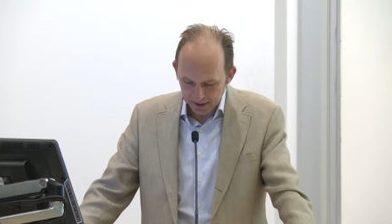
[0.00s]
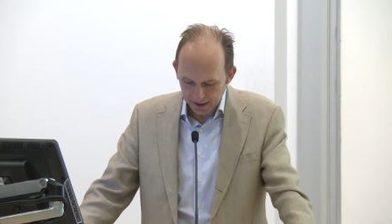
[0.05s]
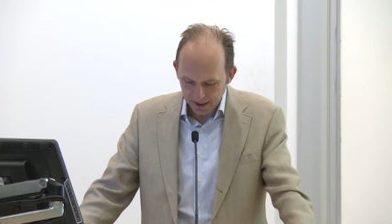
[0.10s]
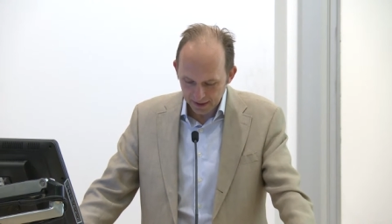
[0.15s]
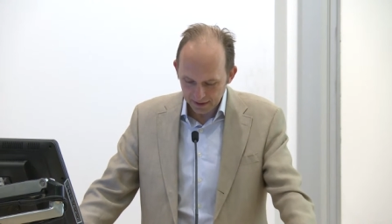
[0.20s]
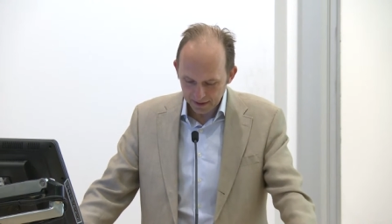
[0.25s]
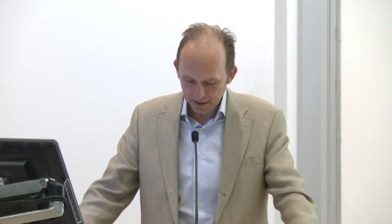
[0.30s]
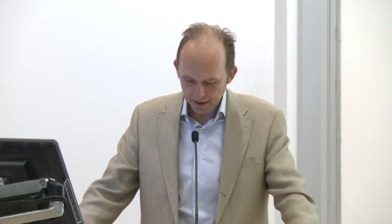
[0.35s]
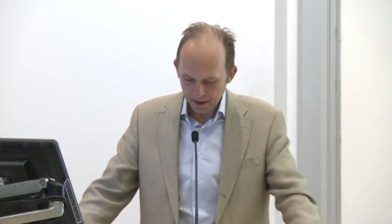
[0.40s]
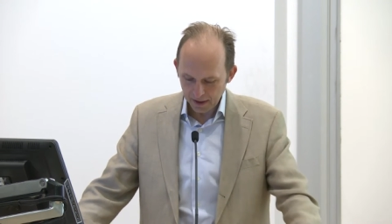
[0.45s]

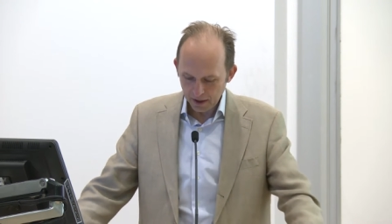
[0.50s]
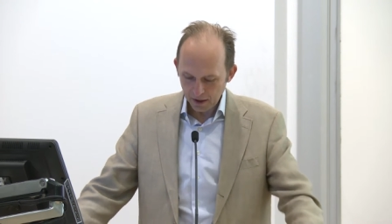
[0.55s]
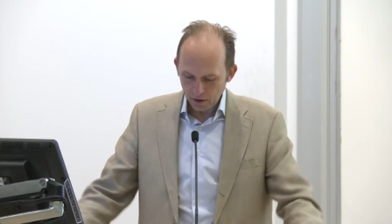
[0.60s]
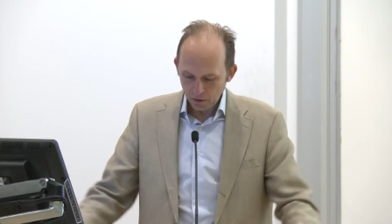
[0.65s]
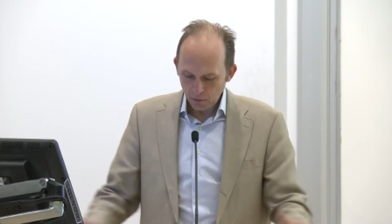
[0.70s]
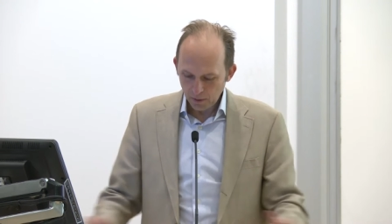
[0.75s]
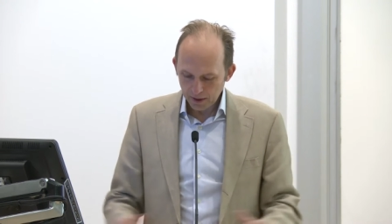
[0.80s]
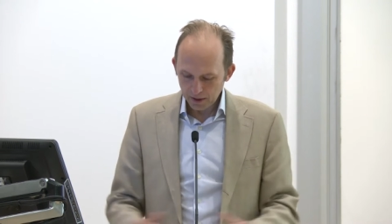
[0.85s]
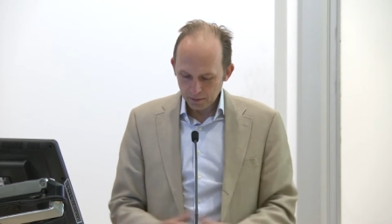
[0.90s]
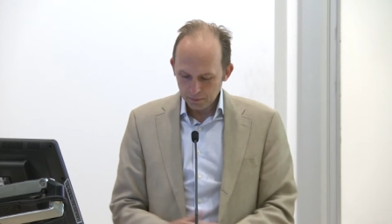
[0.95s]
And
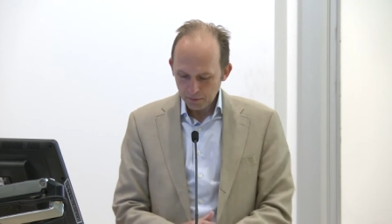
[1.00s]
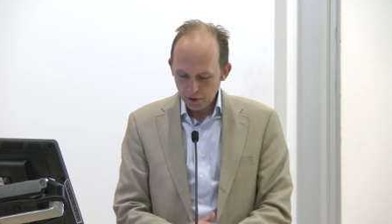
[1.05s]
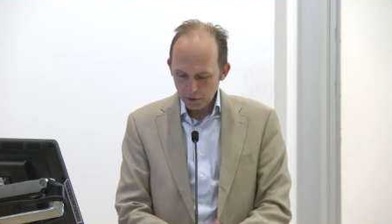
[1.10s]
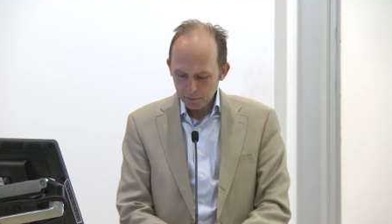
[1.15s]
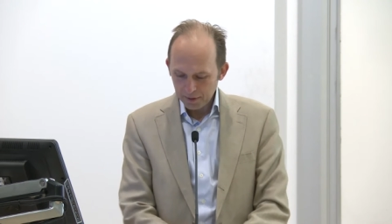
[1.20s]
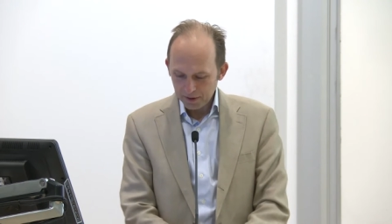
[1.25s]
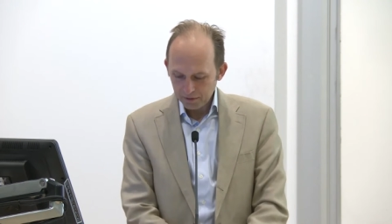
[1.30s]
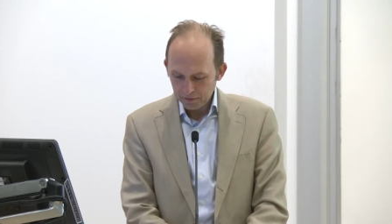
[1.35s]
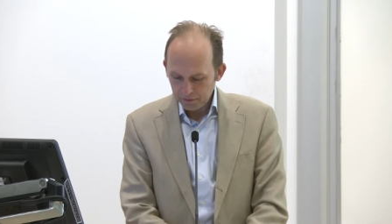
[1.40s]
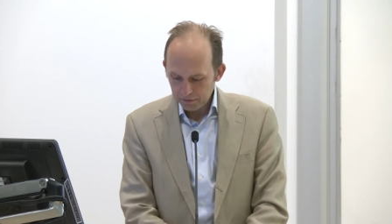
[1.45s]
when the
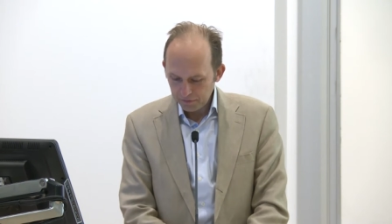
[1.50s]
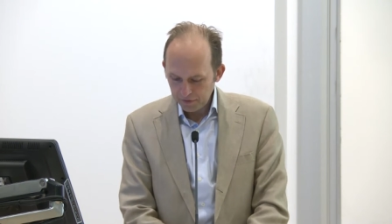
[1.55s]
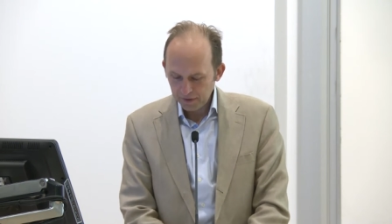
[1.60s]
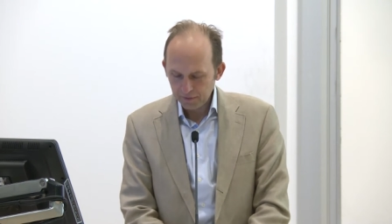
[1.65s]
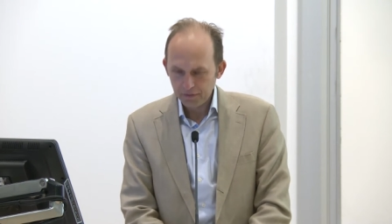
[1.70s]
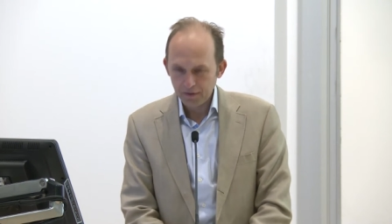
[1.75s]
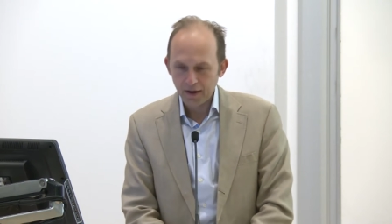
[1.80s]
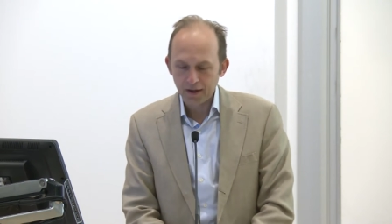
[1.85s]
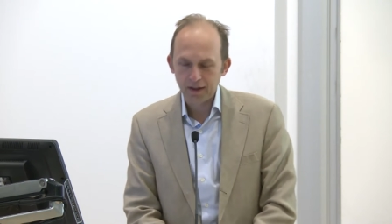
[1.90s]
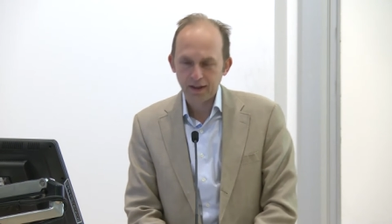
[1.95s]
moment
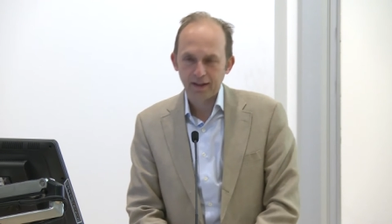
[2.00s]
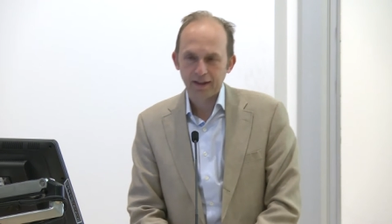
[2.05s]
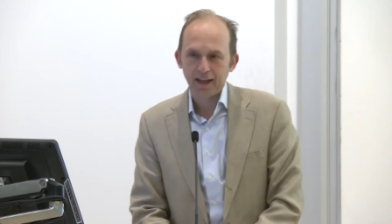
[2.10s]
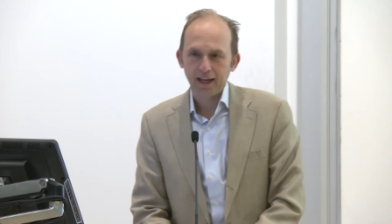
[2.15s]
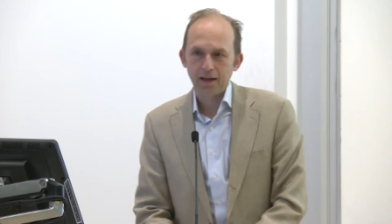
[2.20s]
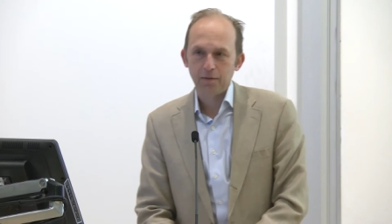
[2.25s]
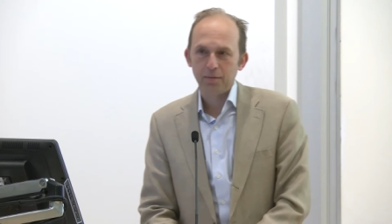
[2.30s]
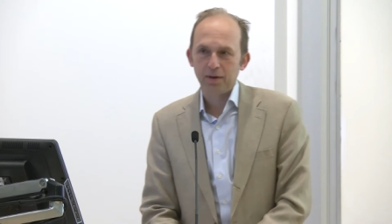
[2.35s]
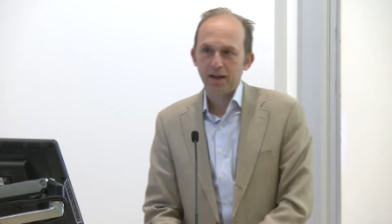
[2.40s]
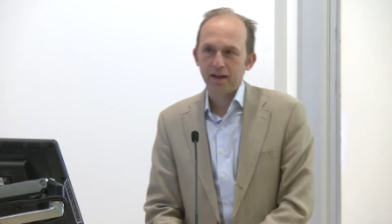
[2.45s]
fit finally
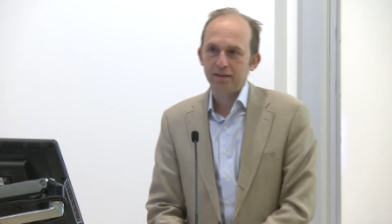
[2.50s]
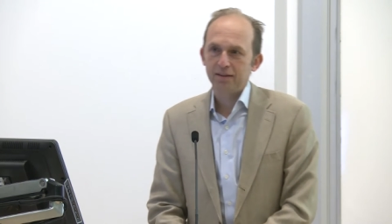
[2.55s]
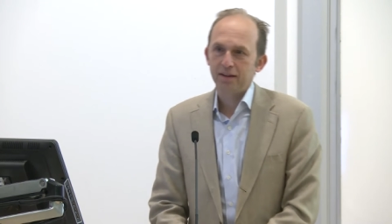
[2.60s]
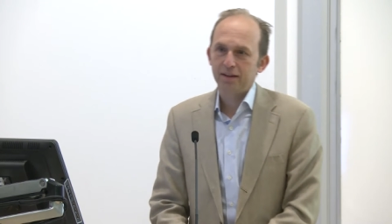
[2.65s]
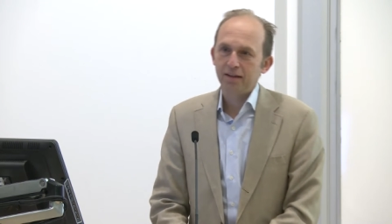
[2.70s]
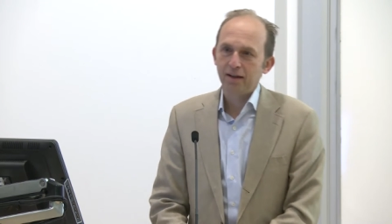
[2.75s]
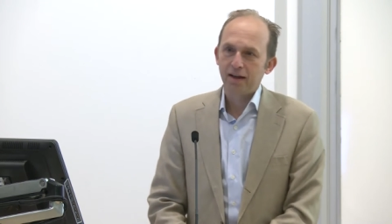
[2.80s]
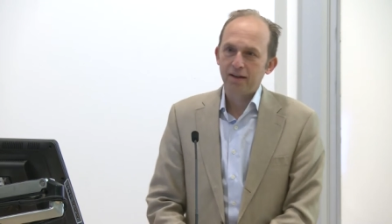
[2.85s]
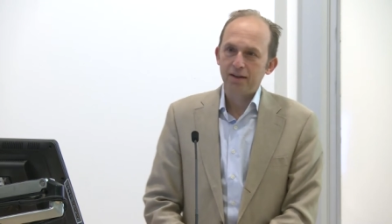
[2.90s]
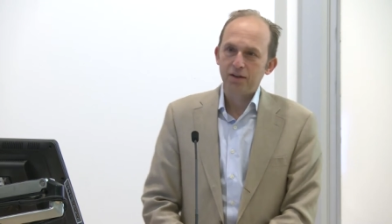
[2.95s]
came in
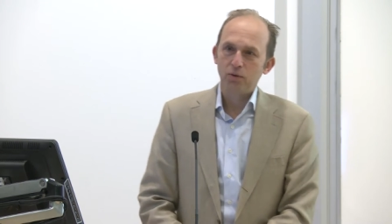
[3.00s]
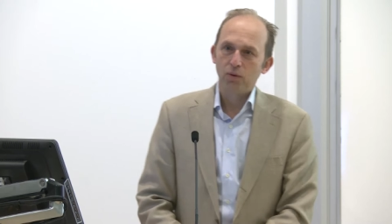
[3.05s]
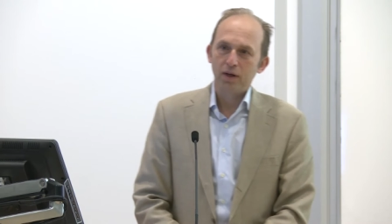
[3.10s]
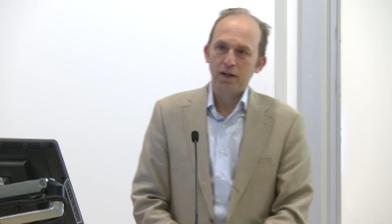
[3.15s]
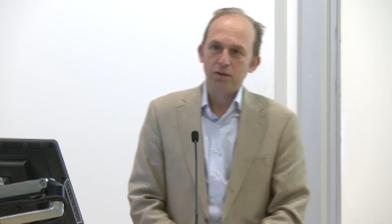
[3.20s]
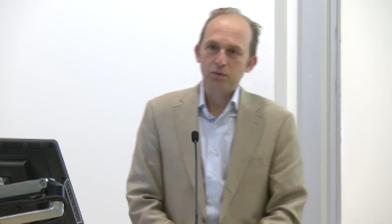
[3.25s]
1891,